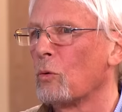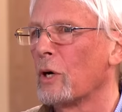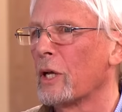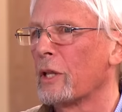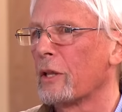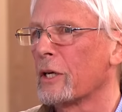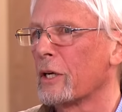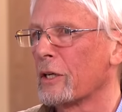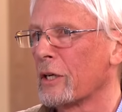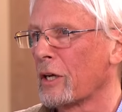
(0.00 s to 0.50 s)

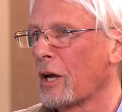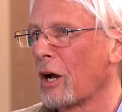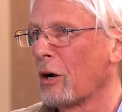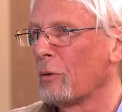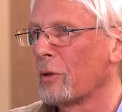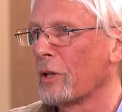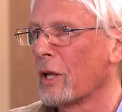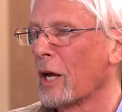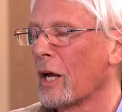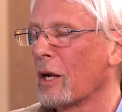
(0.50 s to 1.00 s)
where they're going to go
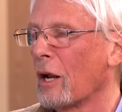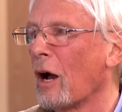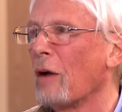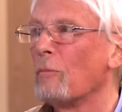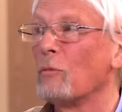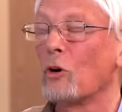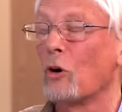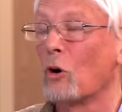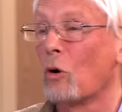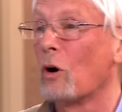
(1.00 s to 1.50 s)
with it, and
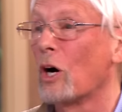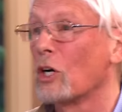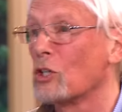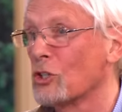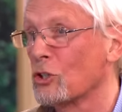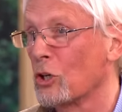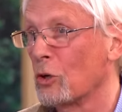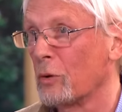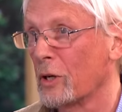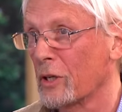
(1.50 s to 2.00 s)
I'm not quite
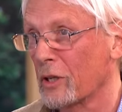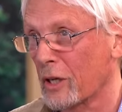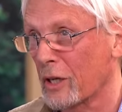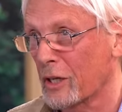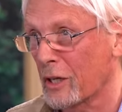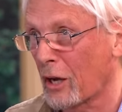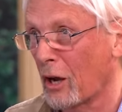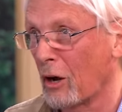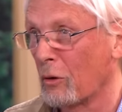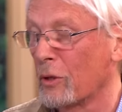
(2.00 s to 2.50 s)
sure where they're
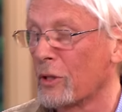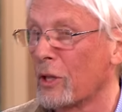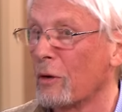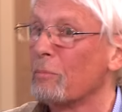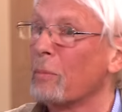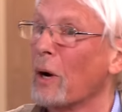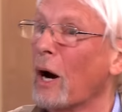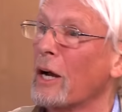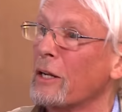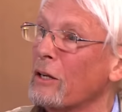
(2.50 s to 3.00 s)
going to go with
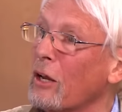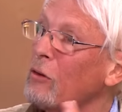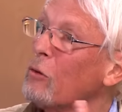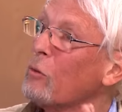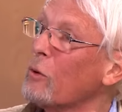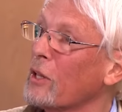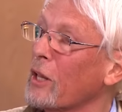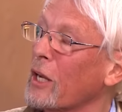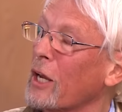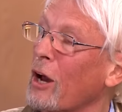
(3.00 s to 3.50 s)
it, but I know
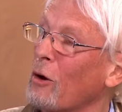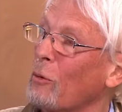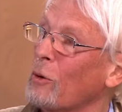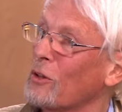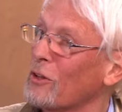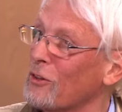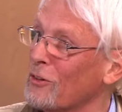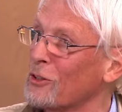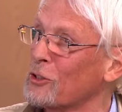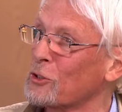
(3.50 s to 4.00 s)
where they go
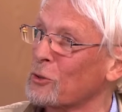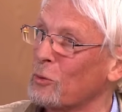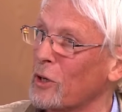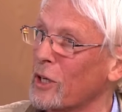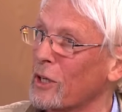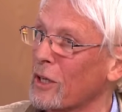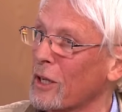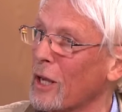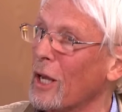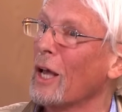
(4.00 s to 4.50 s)
with it this
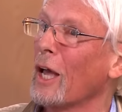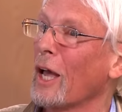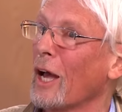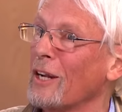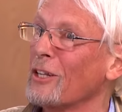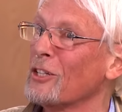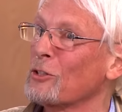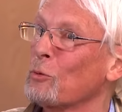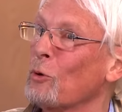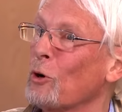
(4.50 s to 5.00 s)
week, mm.
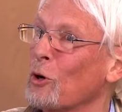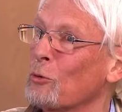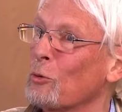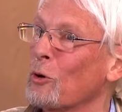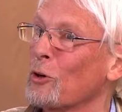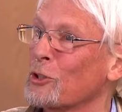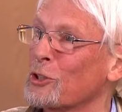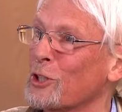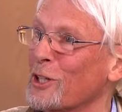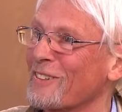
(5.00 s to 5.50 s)
and it's worth
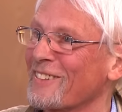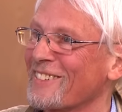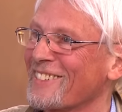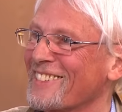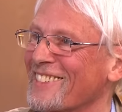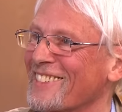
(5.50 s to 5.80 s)
watching.